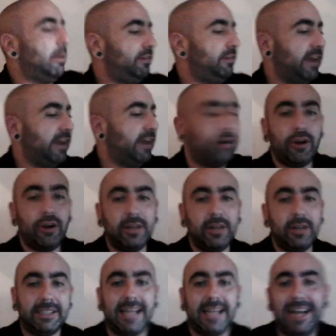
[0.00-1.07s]
figure out
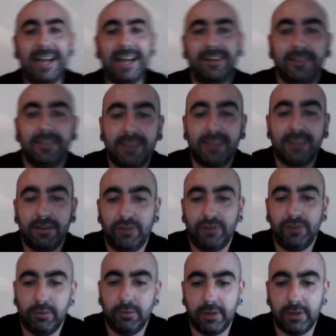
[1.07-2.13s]
all this lighting and stuff,
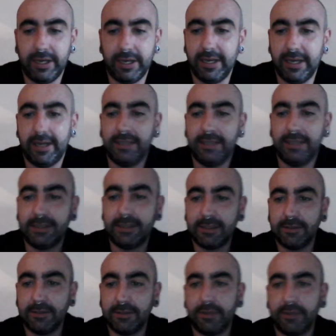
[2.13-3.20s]
don't worry
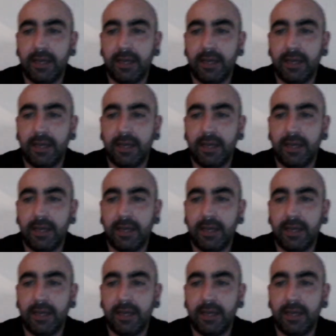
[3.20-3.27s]
guys.